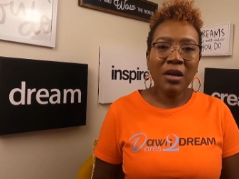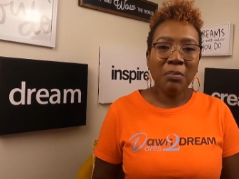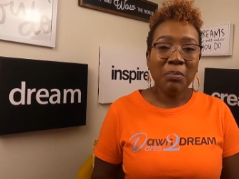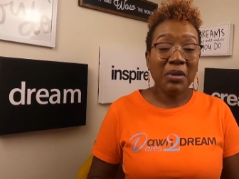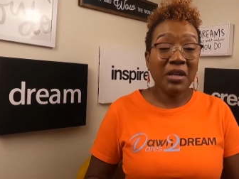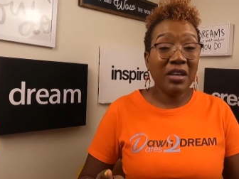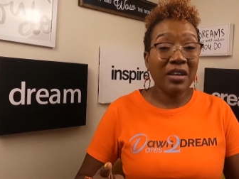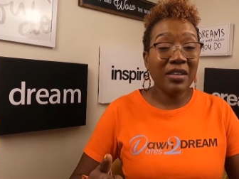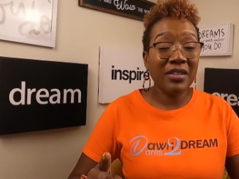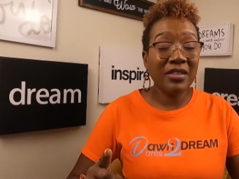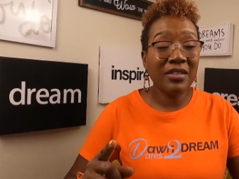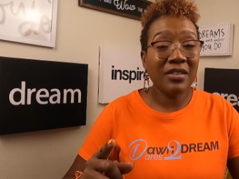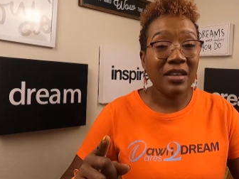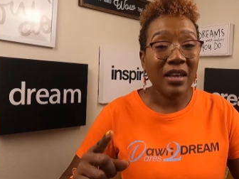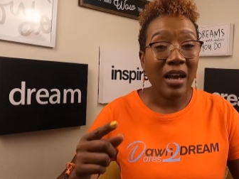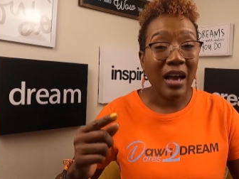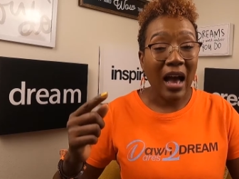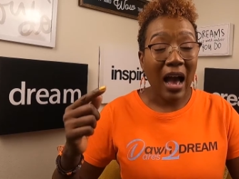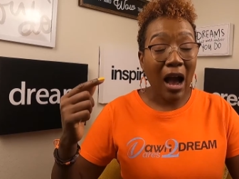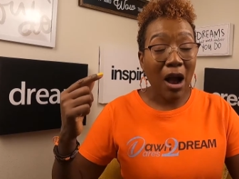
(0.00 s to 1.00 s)
because
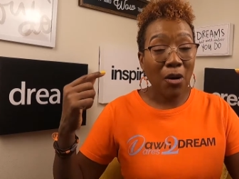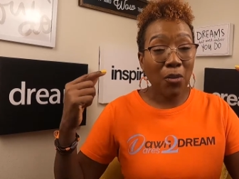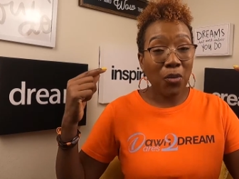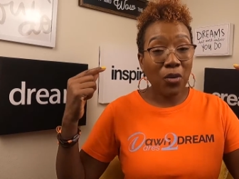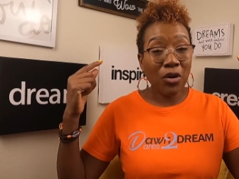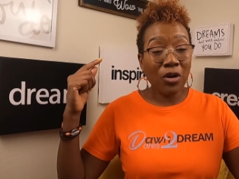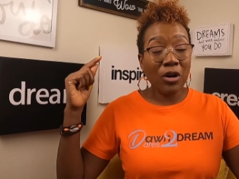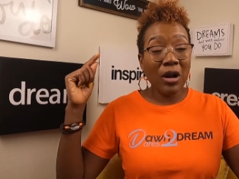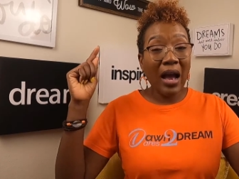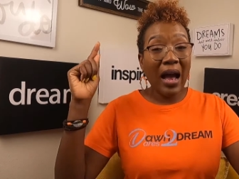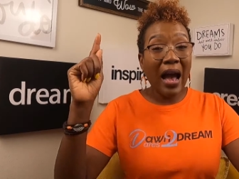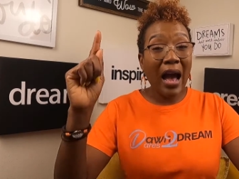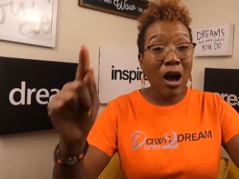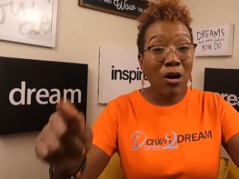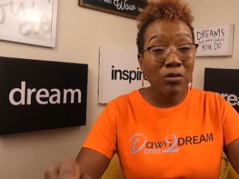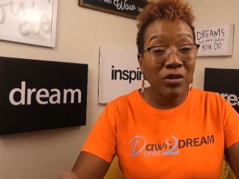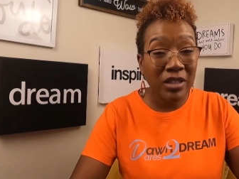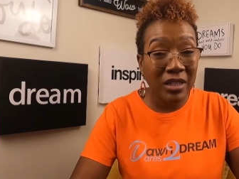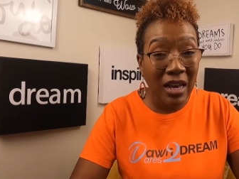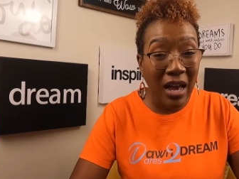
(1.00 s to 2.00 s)
our
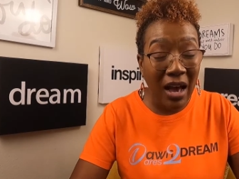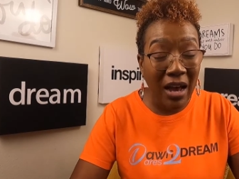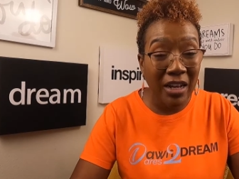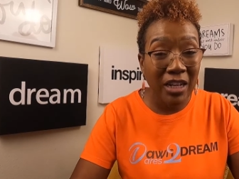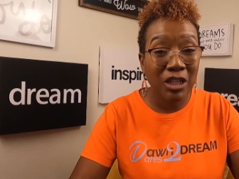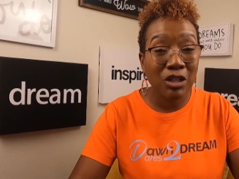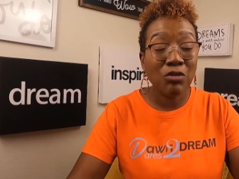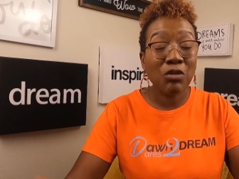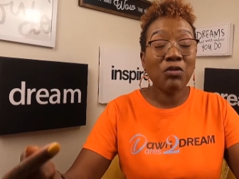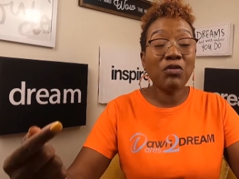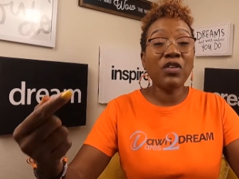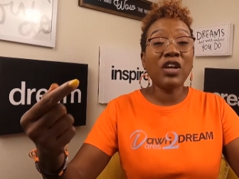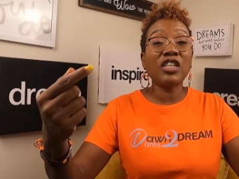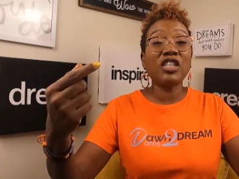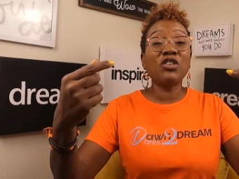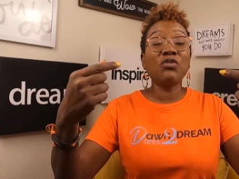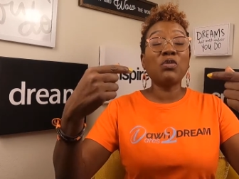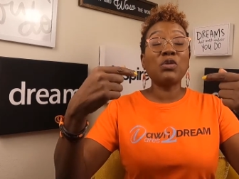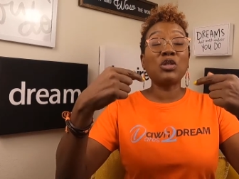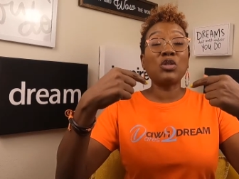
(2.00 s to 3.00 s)
outside is a
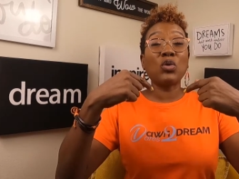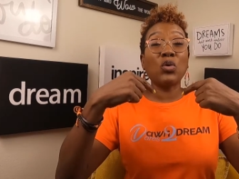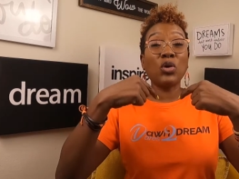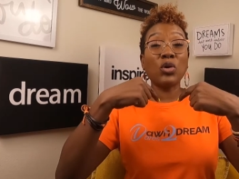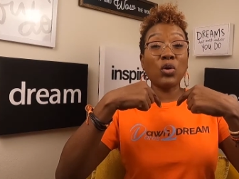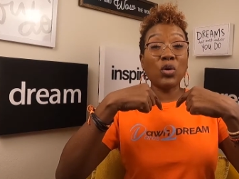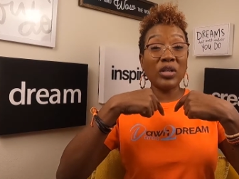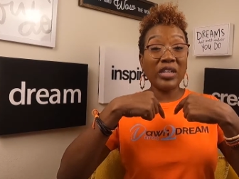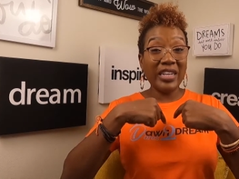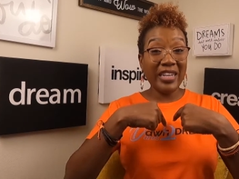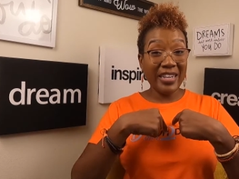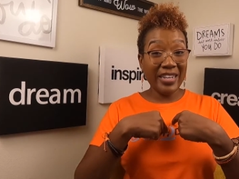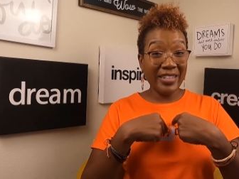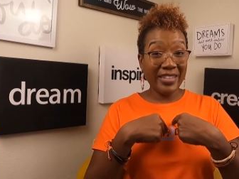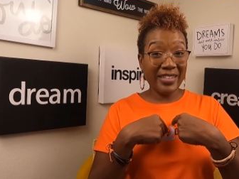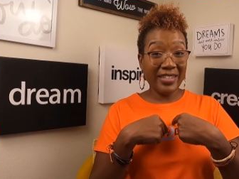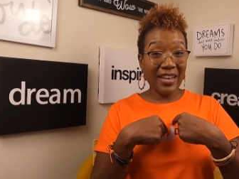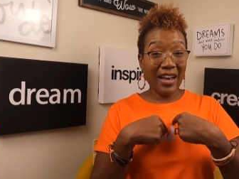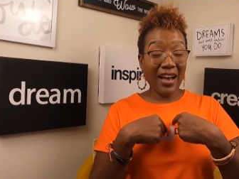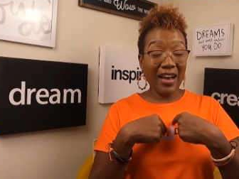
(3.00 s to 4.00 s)
reflection of what's going on
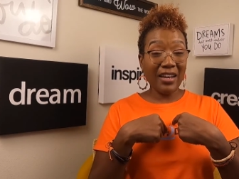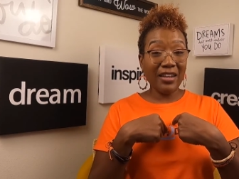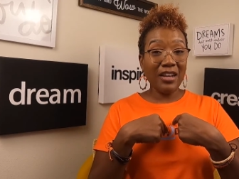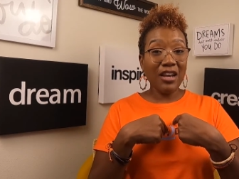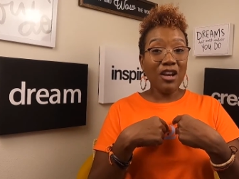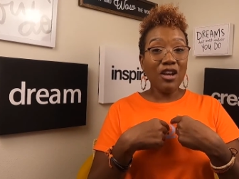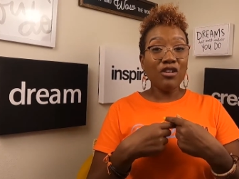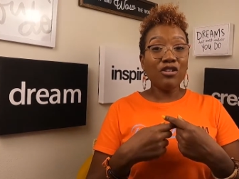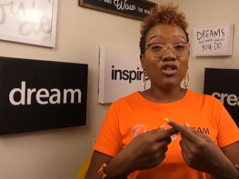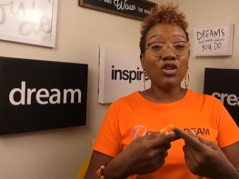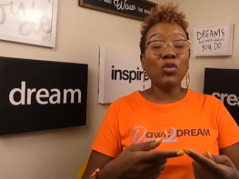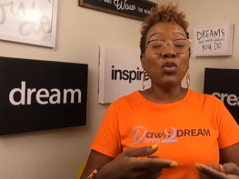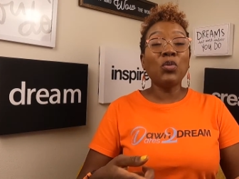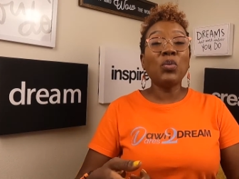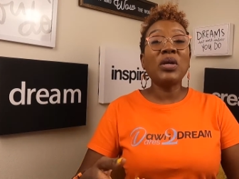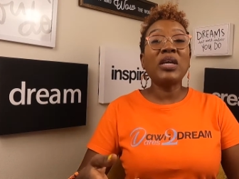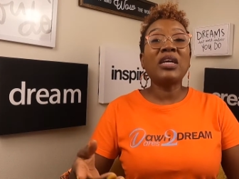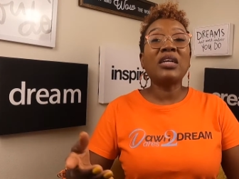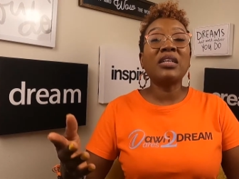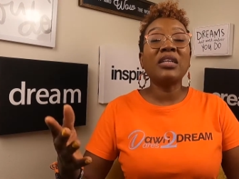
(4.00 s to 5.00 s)
inside. So when
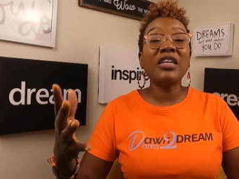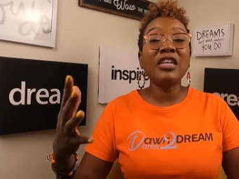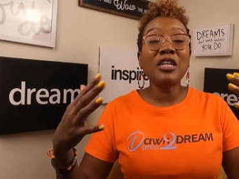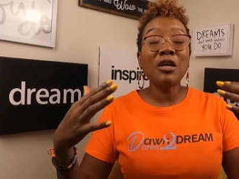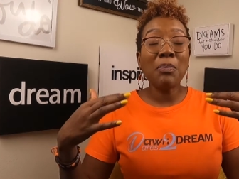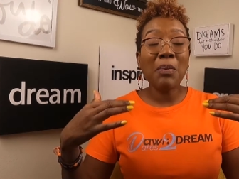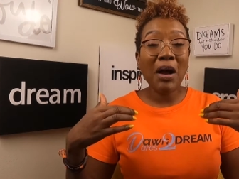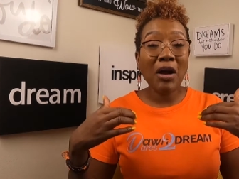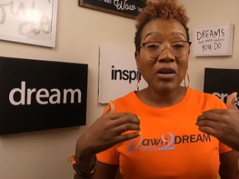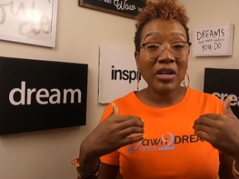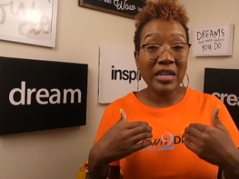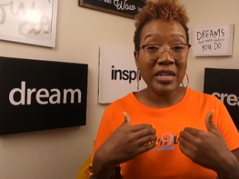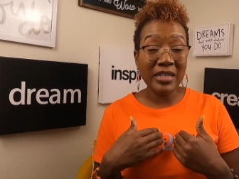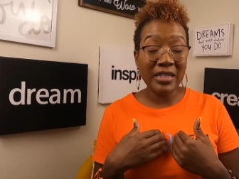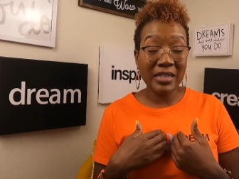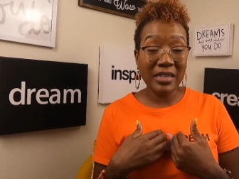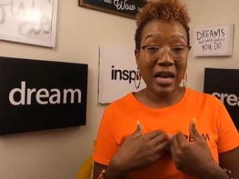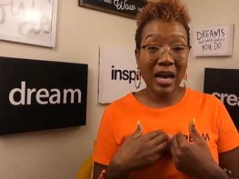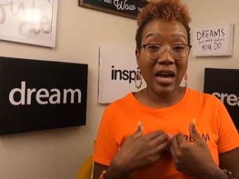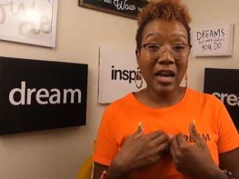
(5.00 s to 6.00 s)
we clean up our
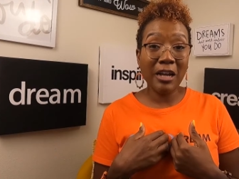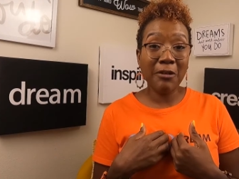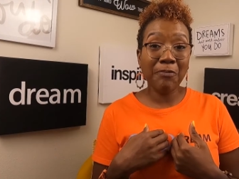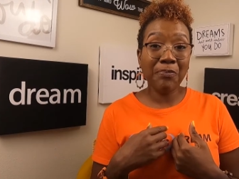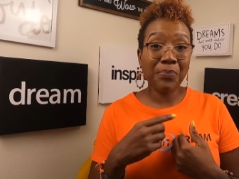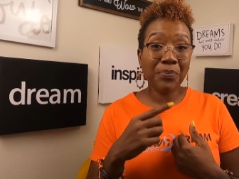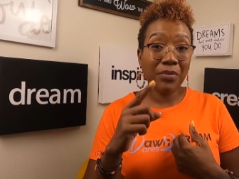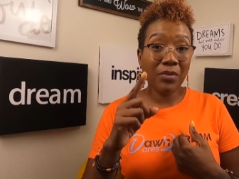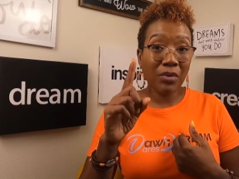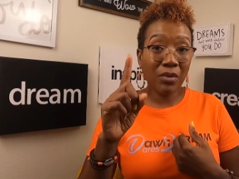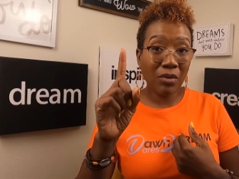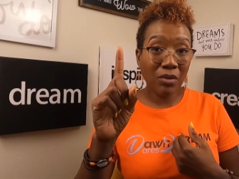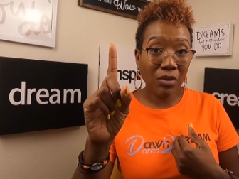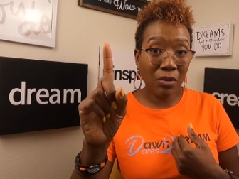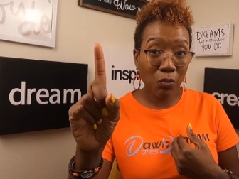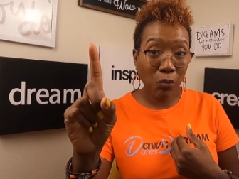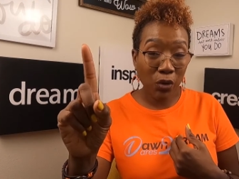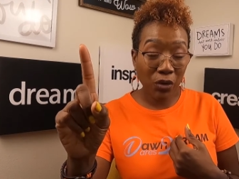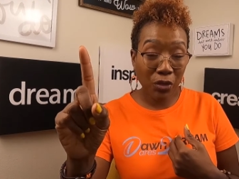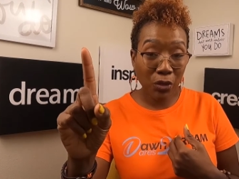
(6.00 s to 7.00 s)
inside
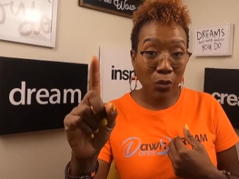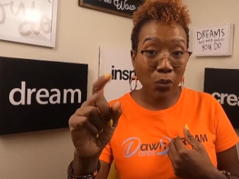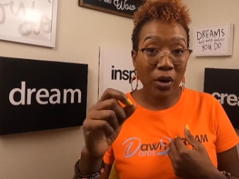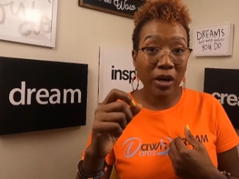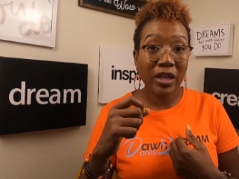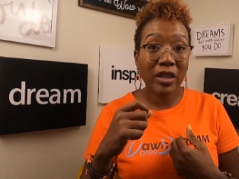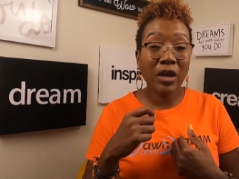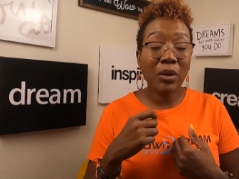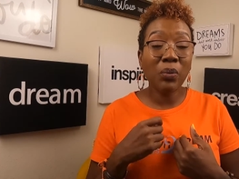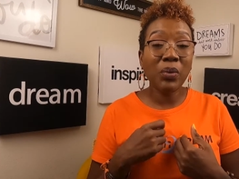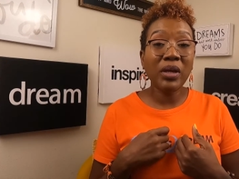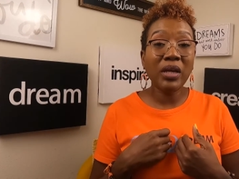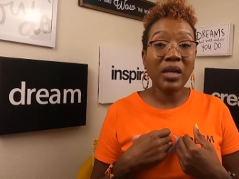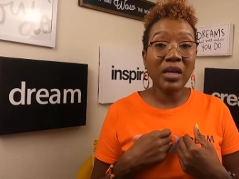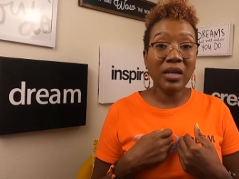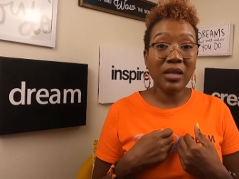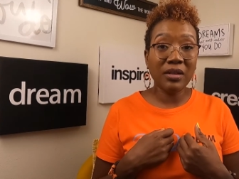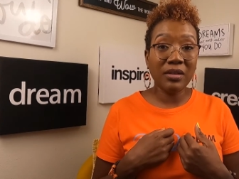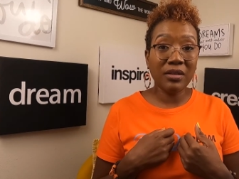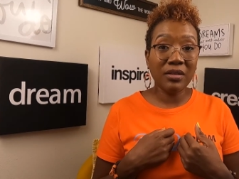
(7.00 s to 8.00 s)
with the way that we
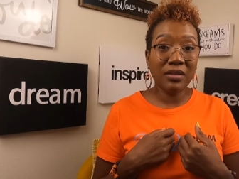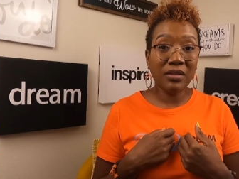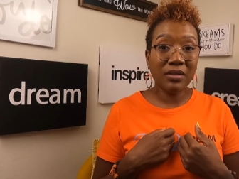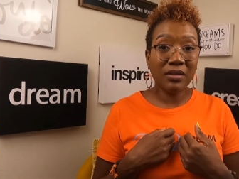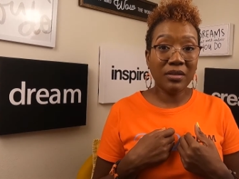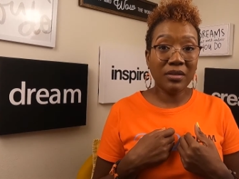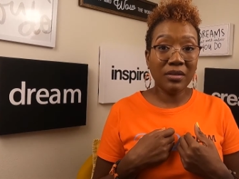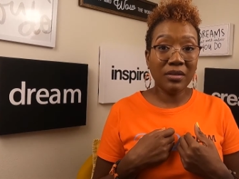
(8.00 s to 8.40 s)
eat,